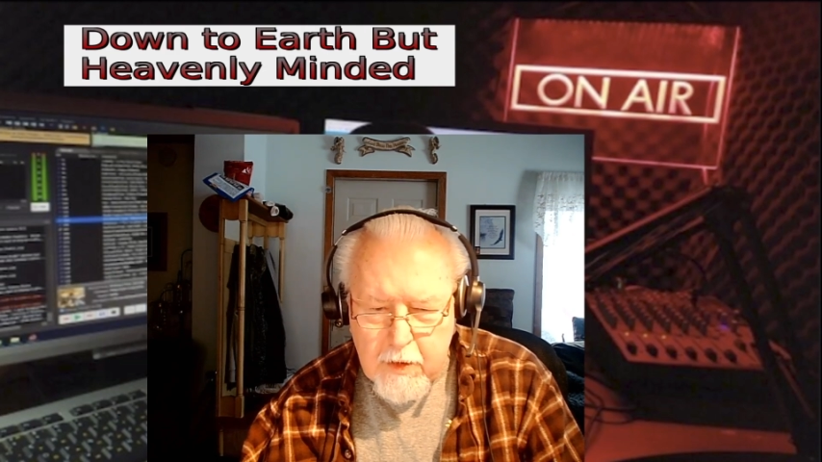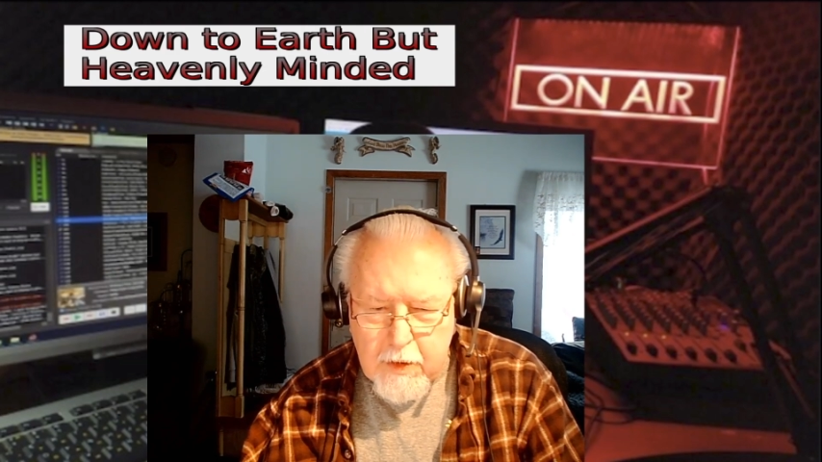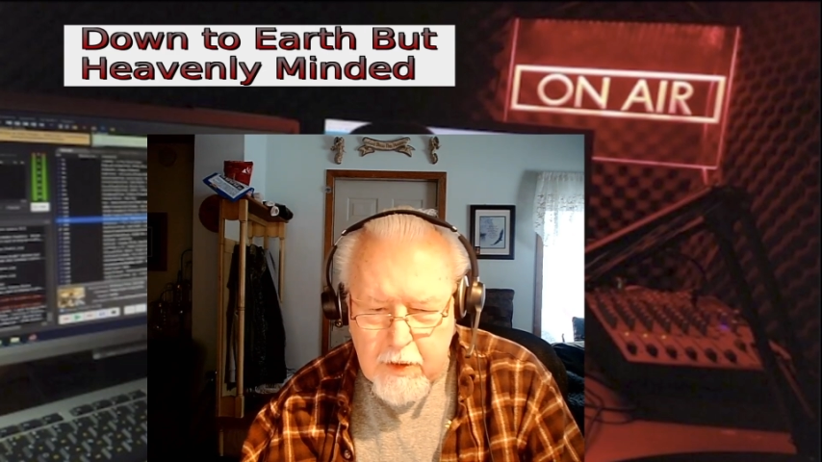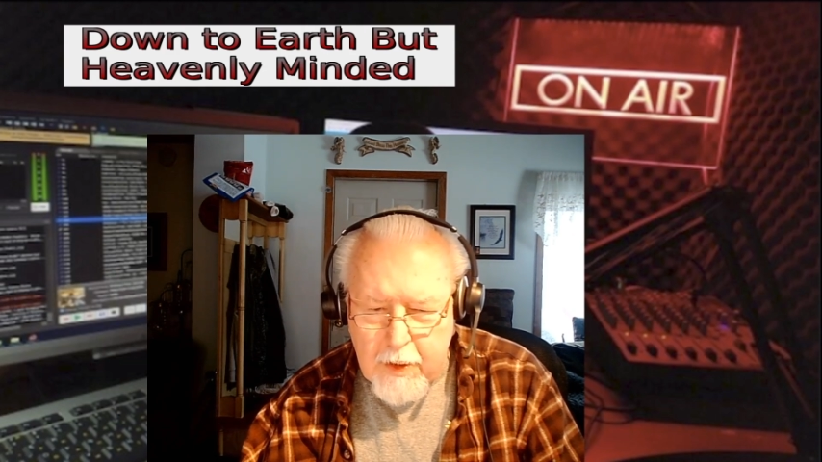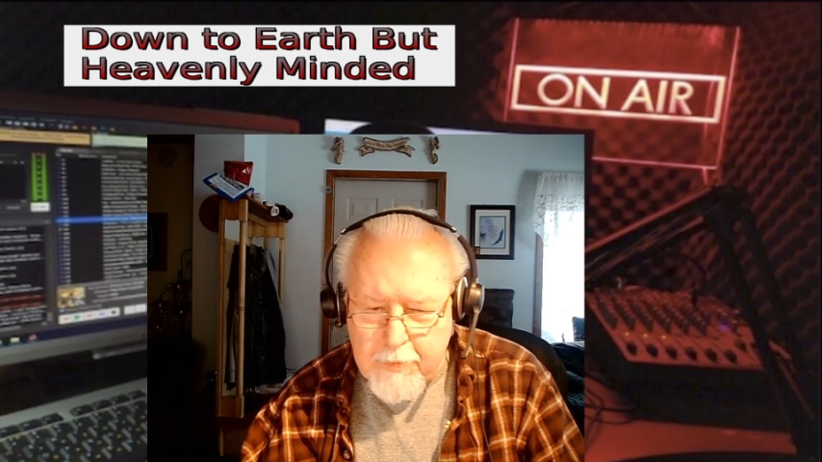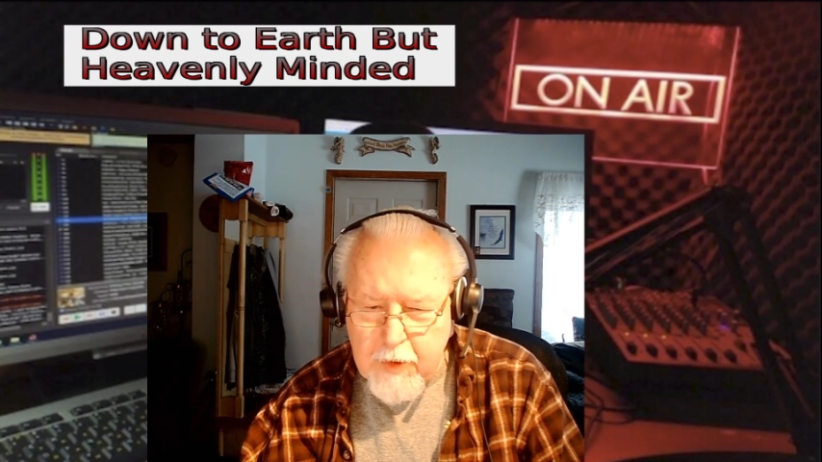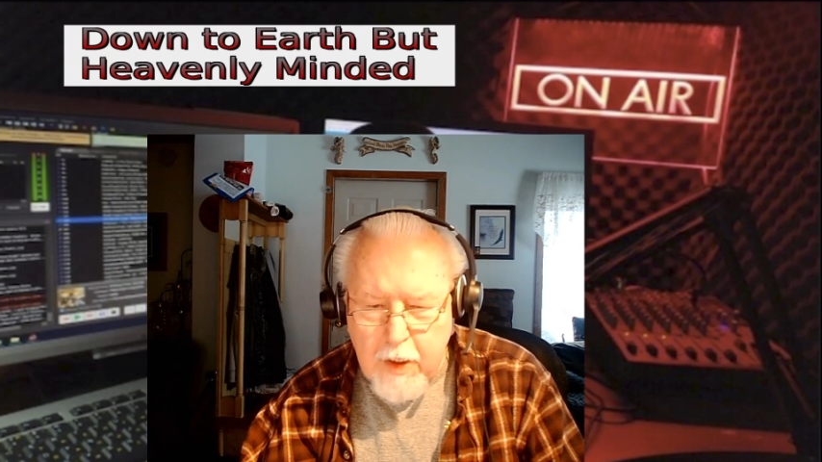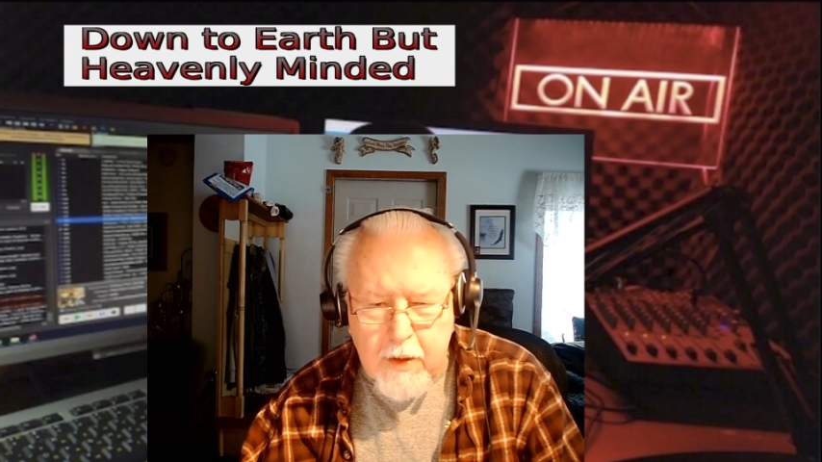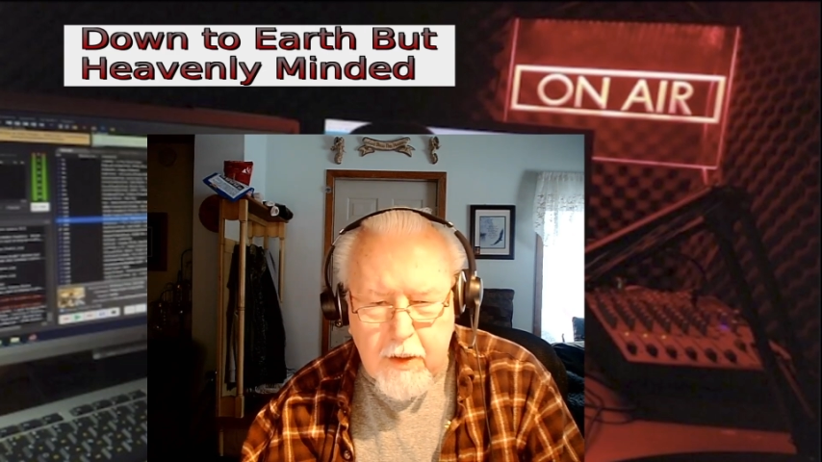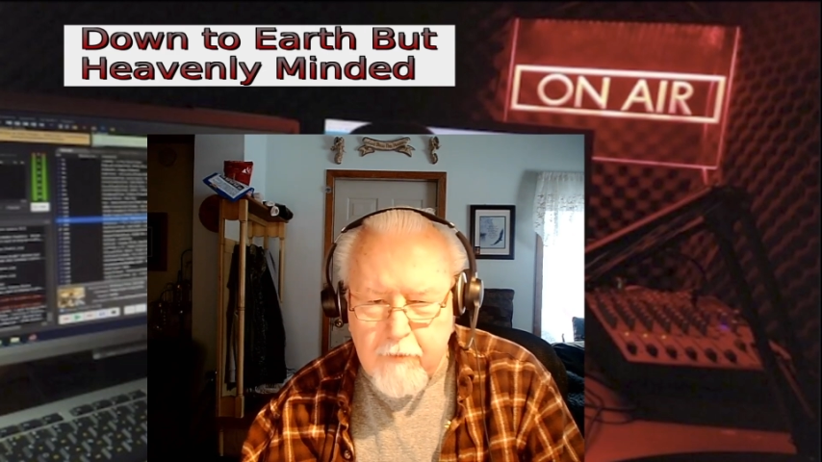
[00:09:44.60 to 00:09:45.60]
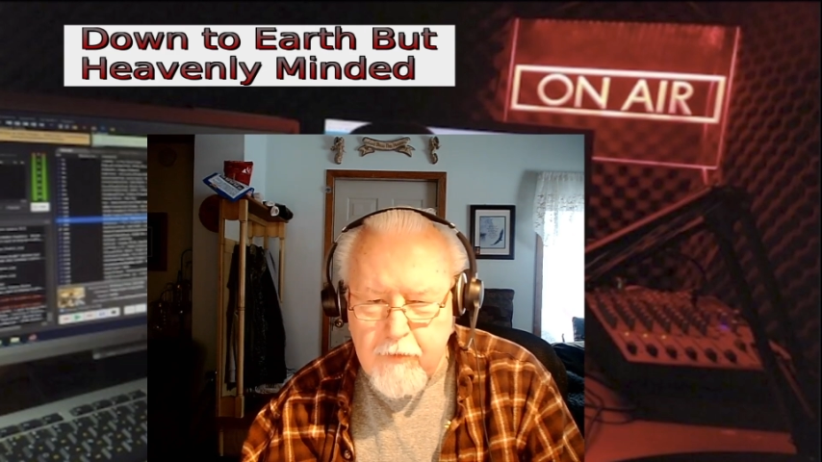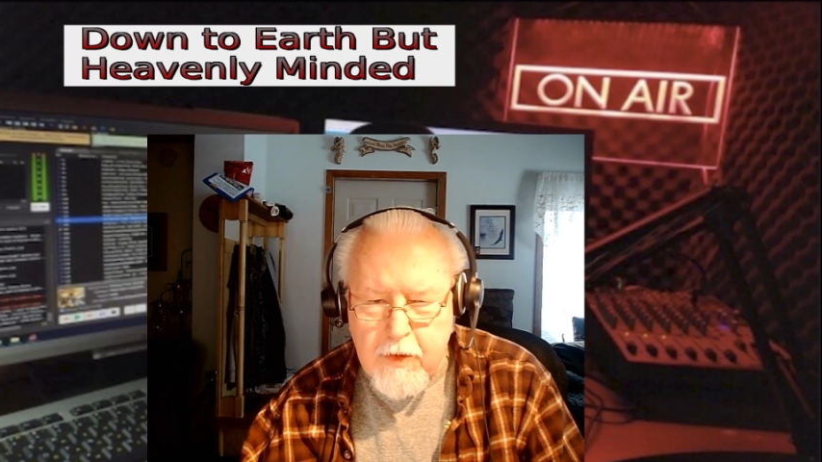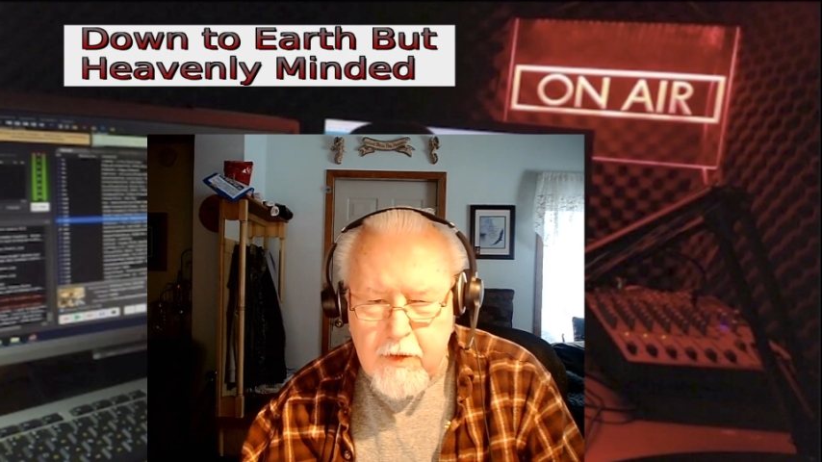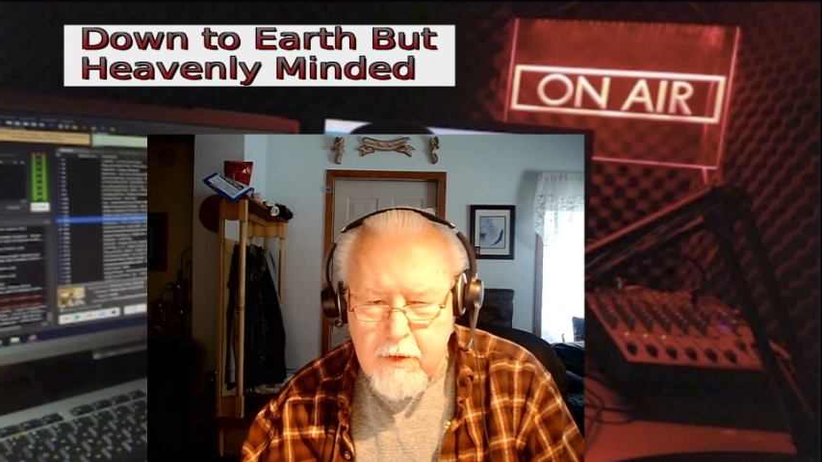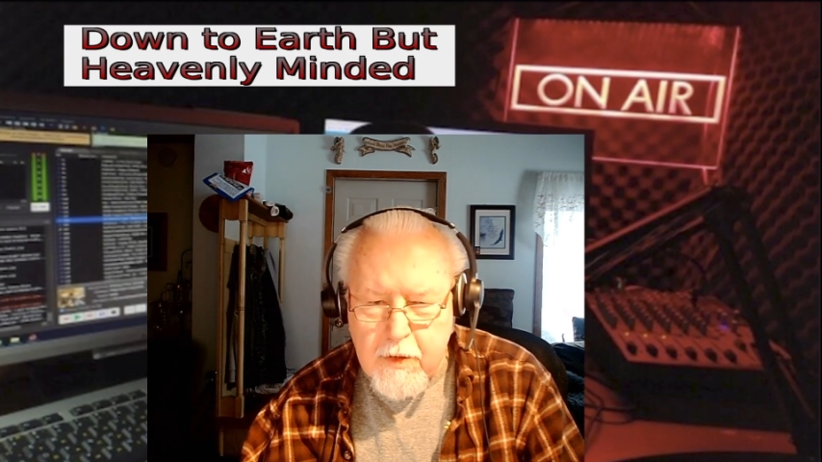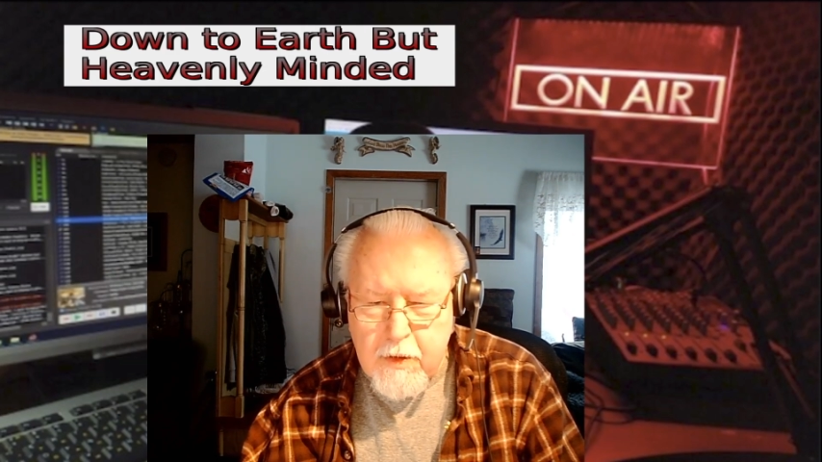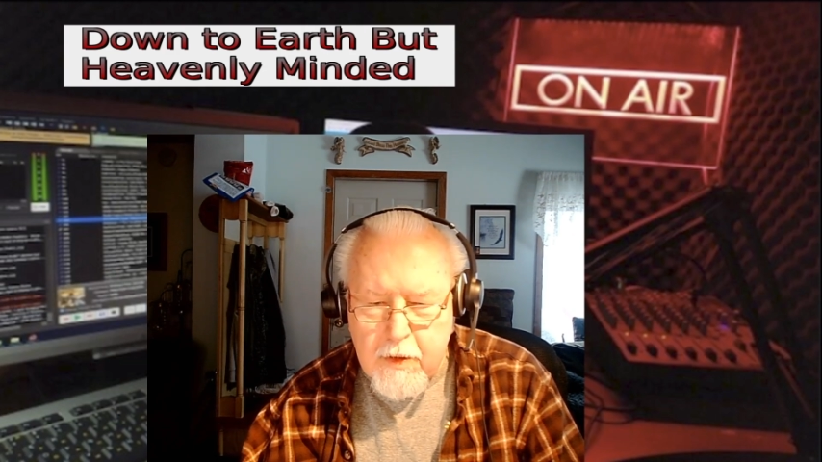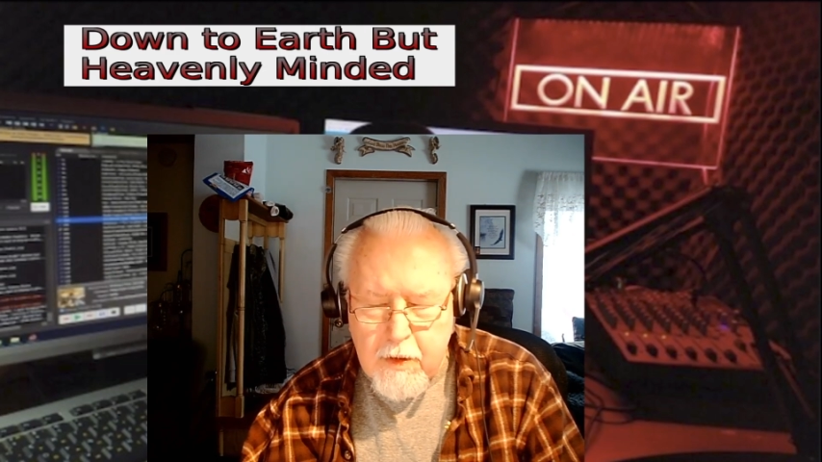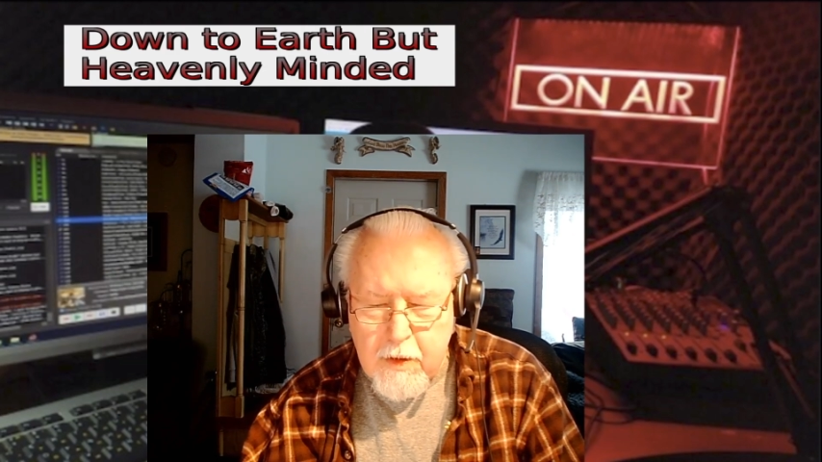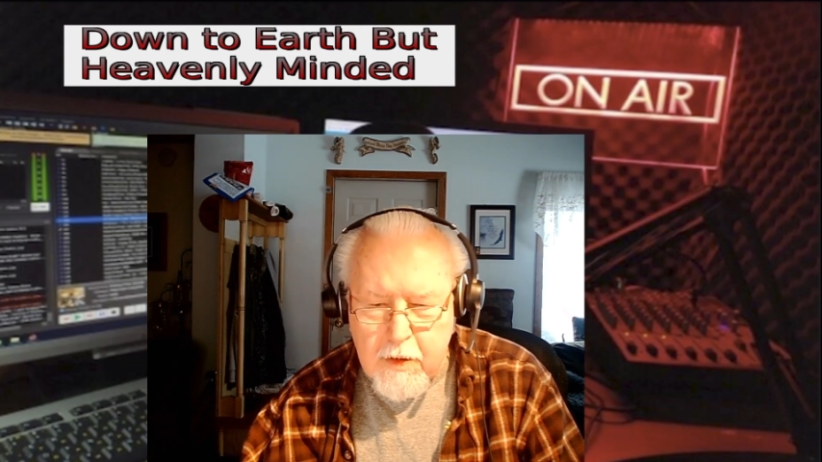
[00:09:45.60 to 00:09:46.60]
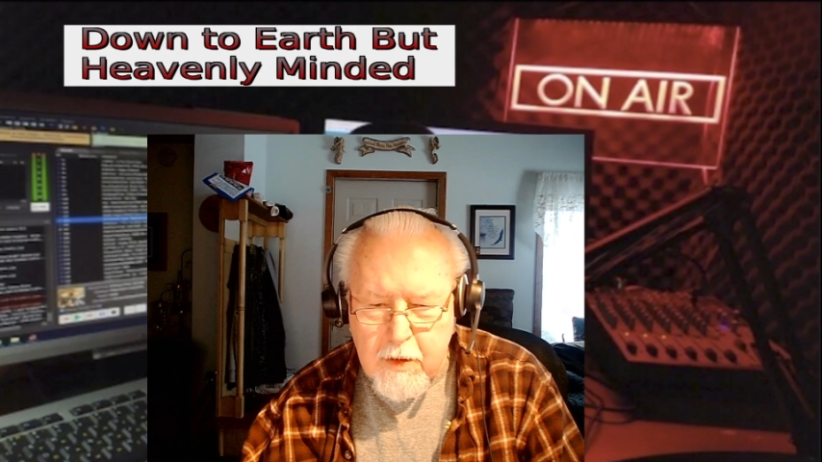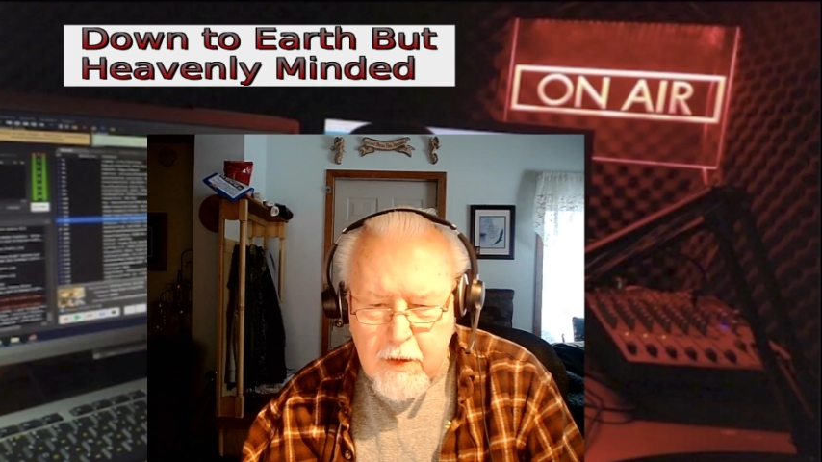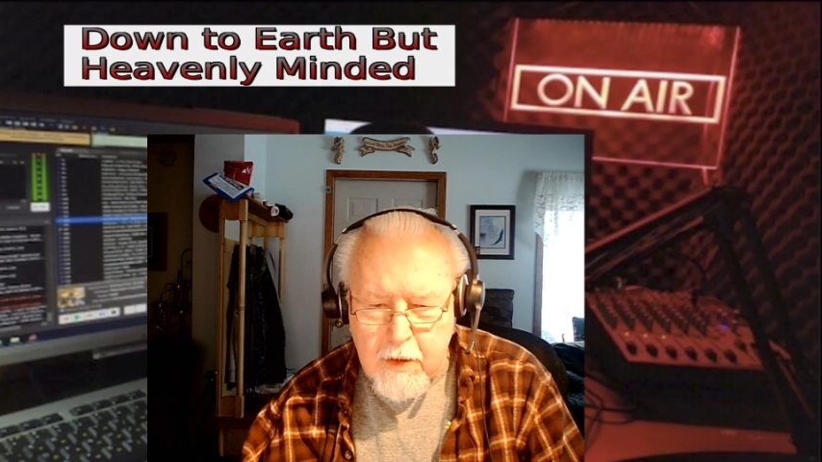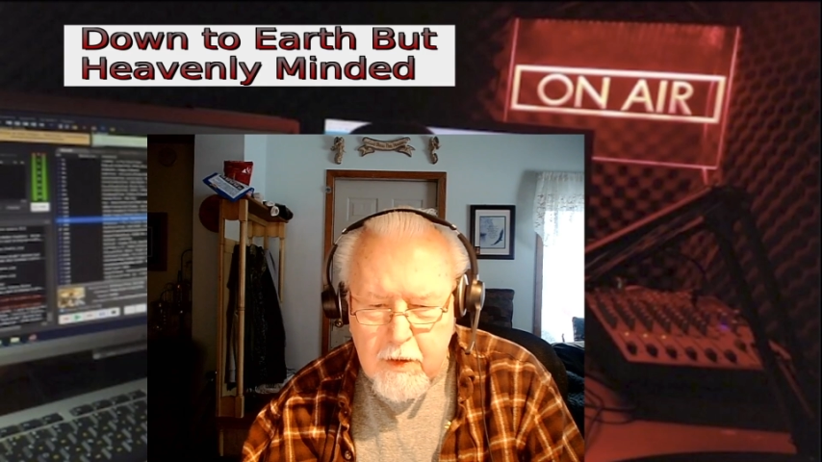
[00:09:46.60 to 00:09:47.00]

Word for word: keeps on giving, and uh,